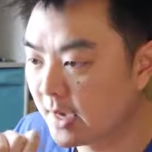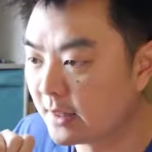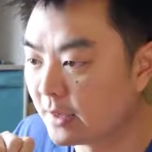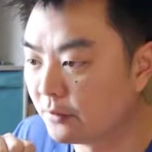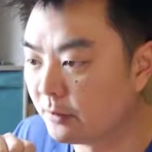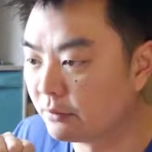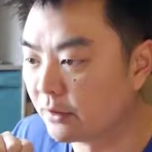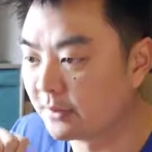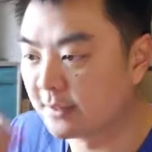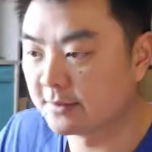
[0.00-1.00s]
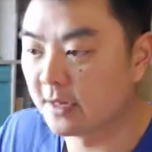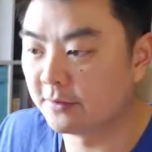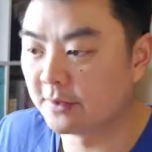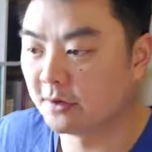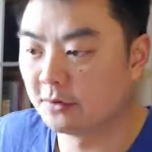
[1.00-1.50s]
And then there's
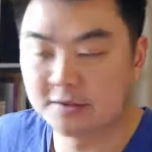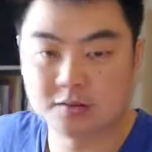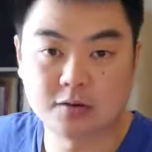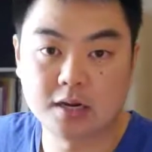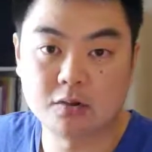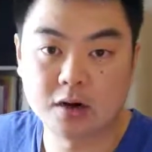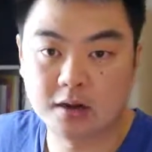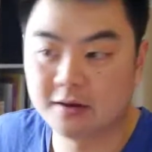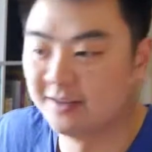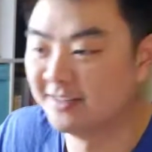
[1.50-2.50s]
nothing on the screen, right?